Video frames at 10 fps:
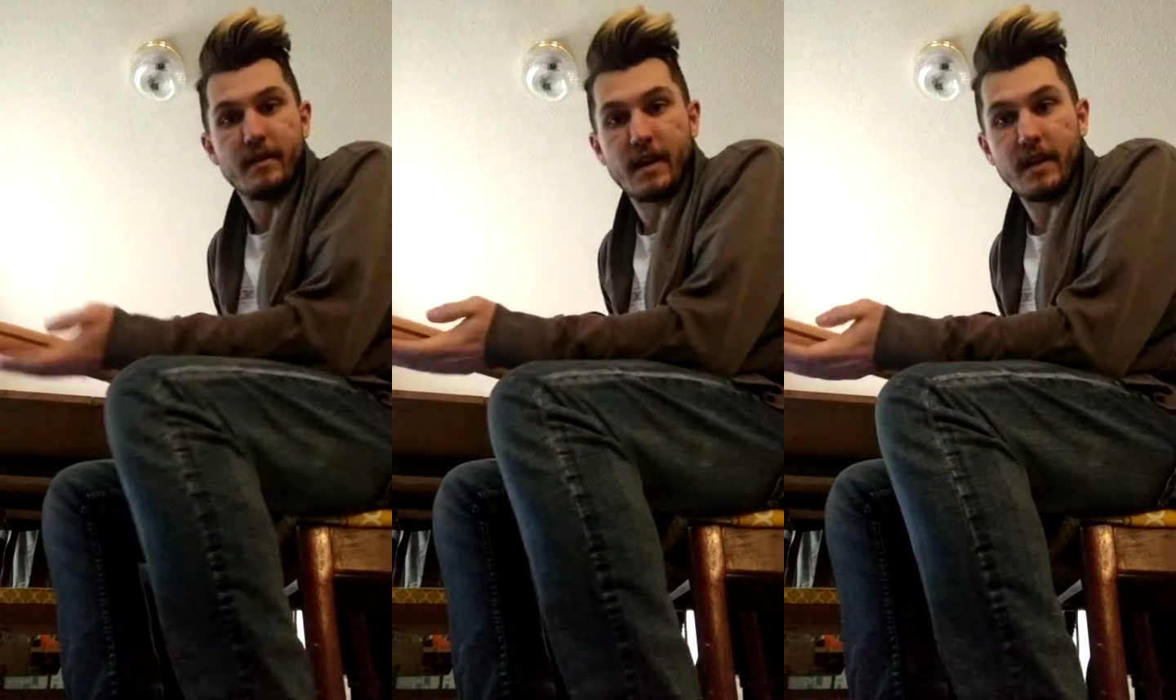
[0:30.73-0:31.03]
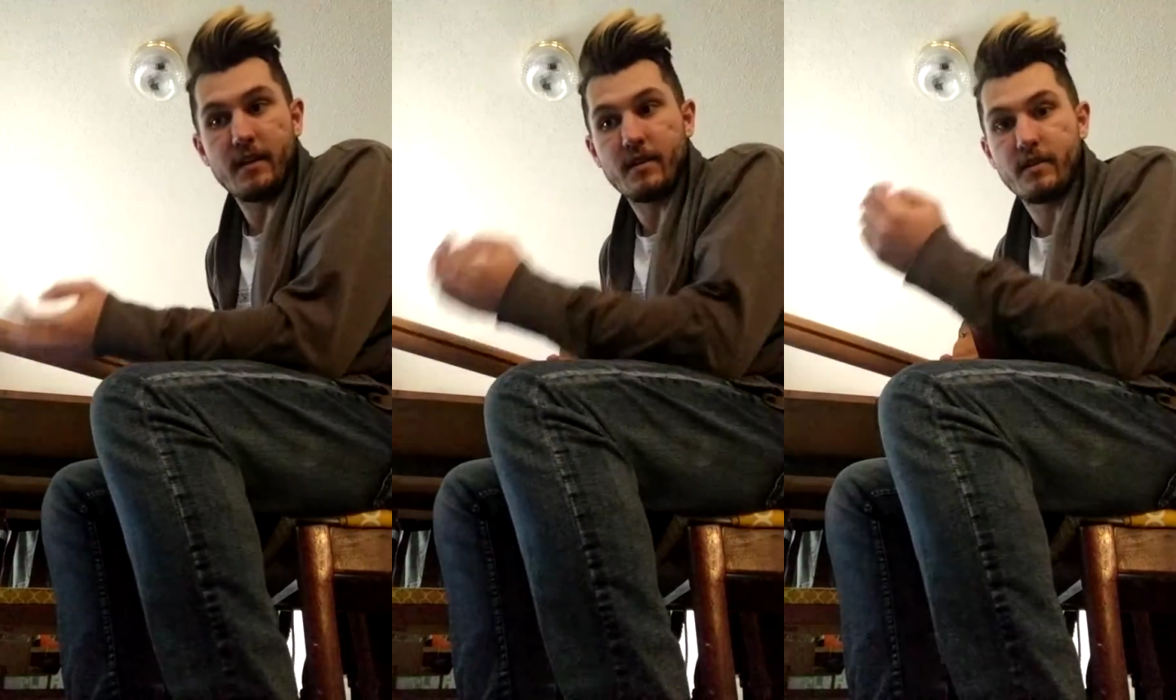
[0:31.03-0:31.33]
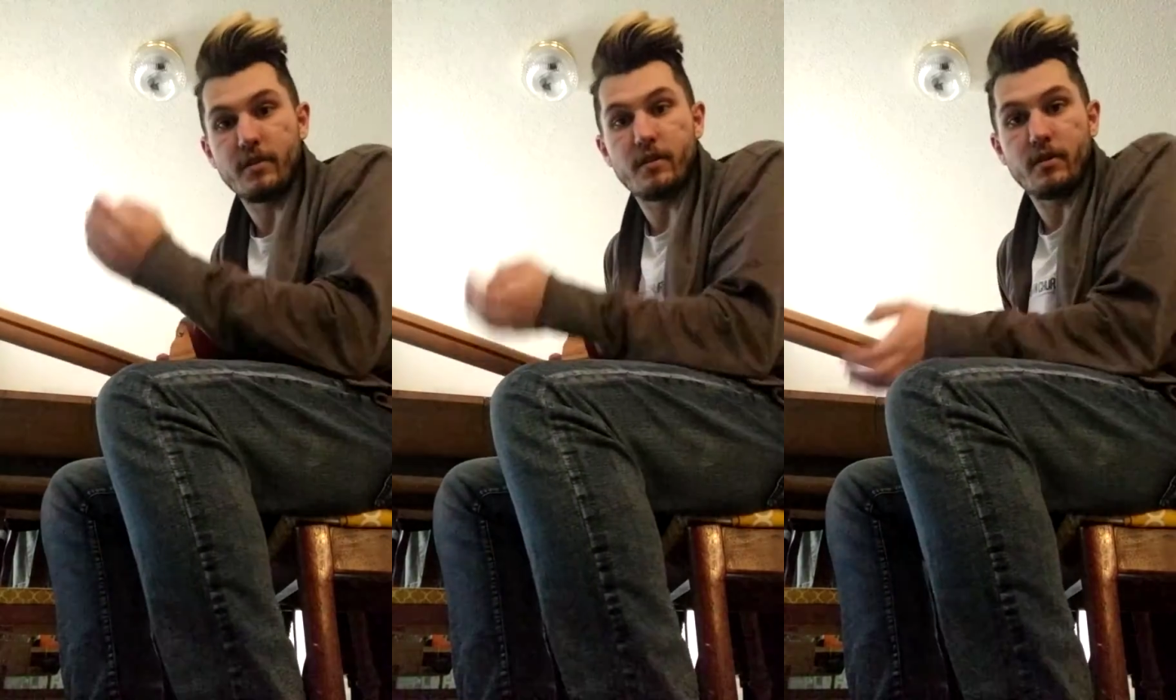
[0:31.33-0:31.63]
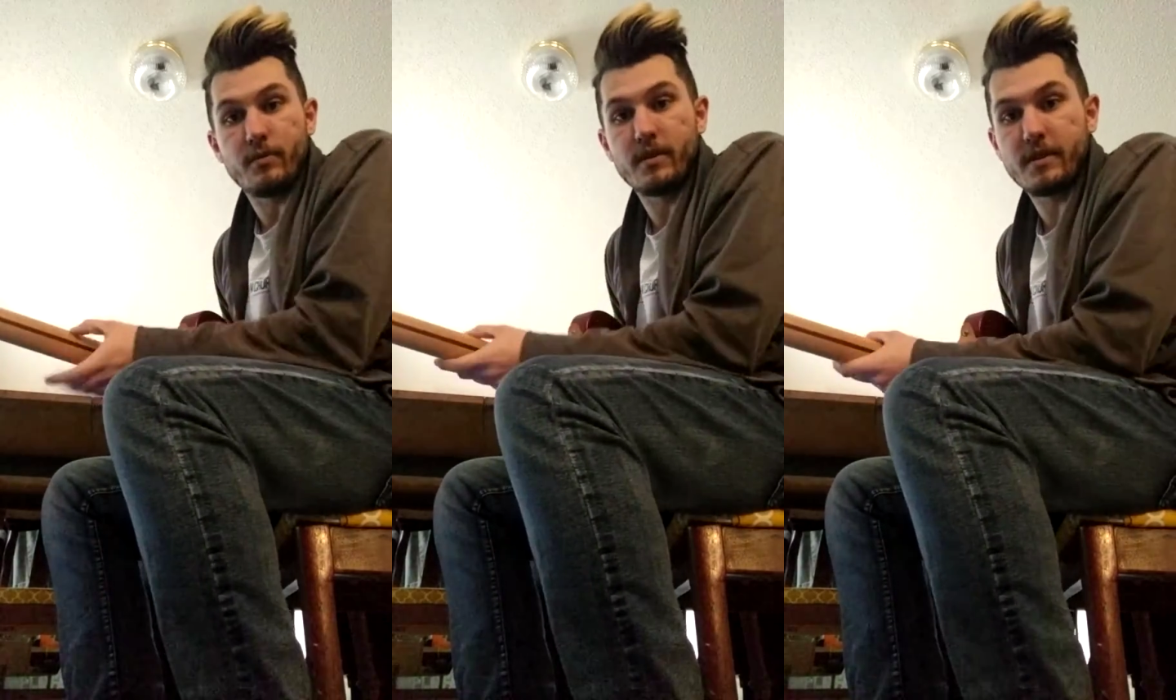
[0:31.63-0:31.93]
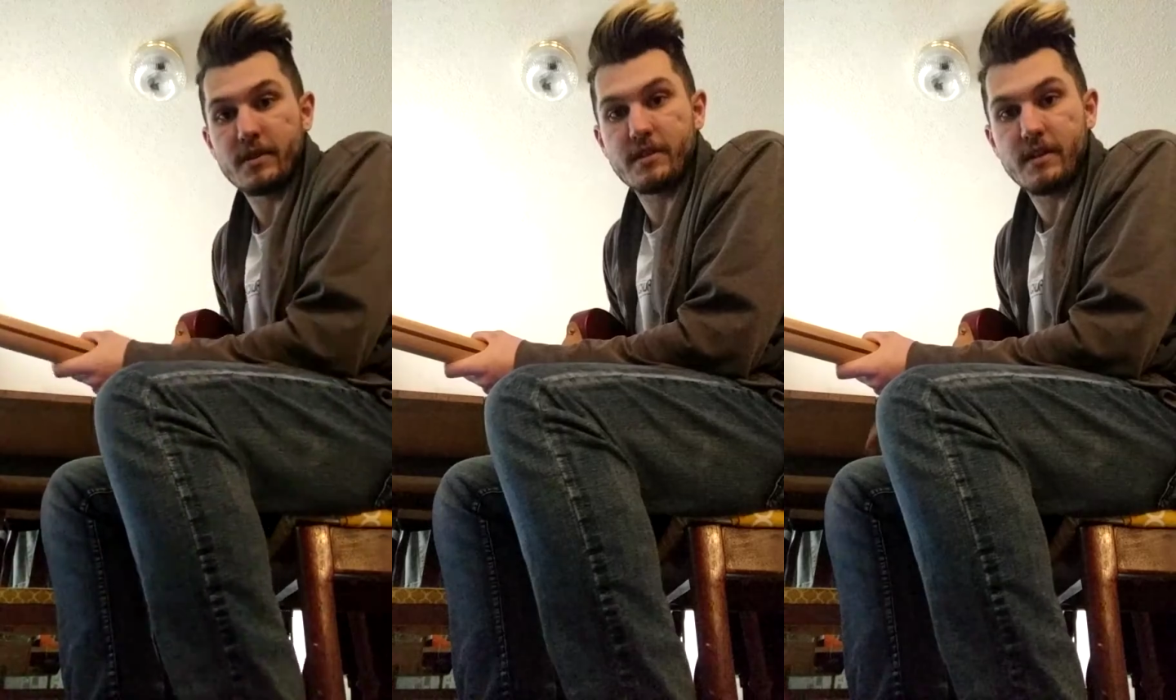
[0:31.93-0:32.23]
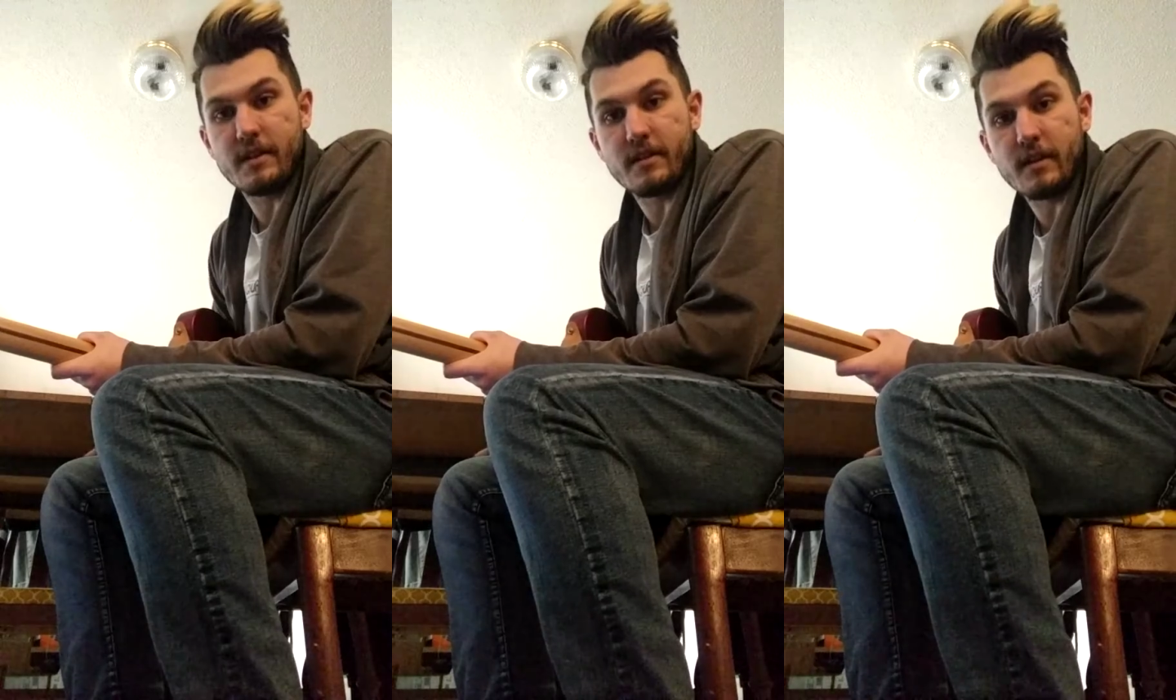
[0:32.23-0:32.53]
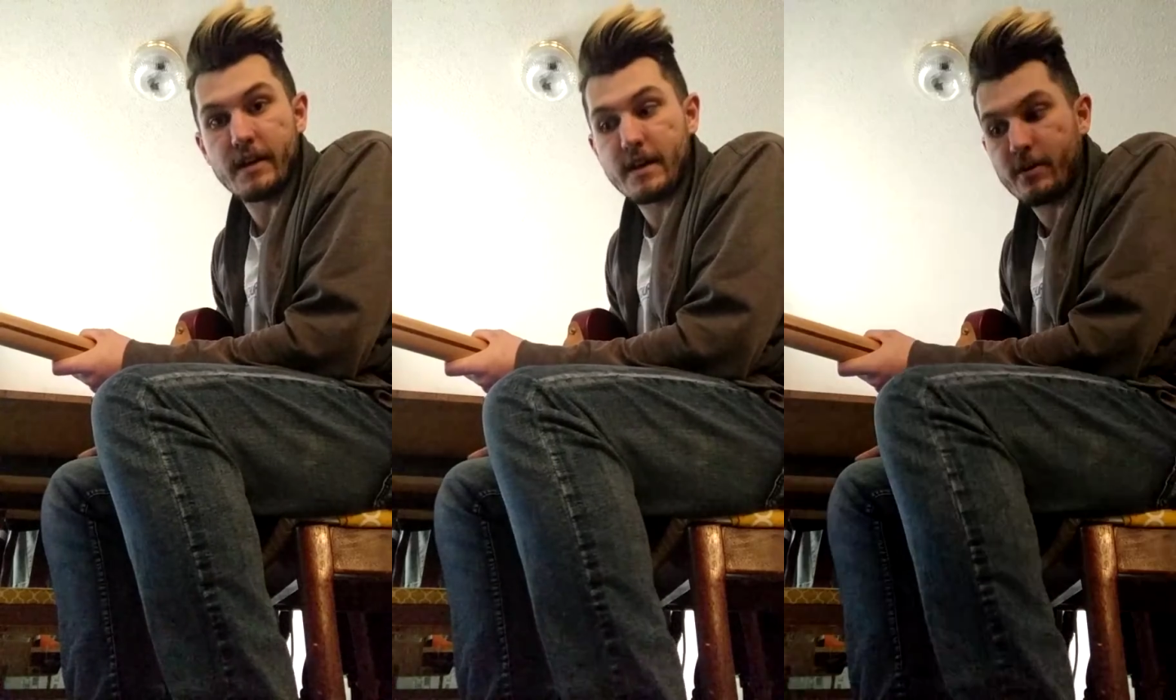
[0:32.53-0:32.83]
any, you really just need a
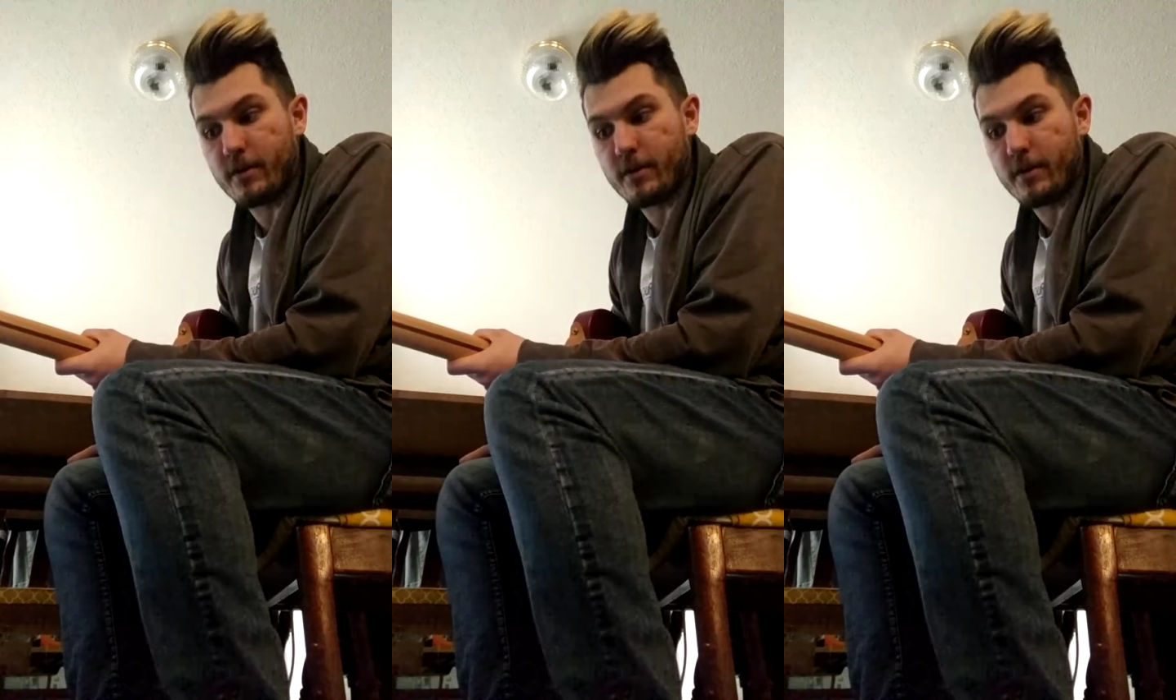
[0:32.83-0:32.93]
delay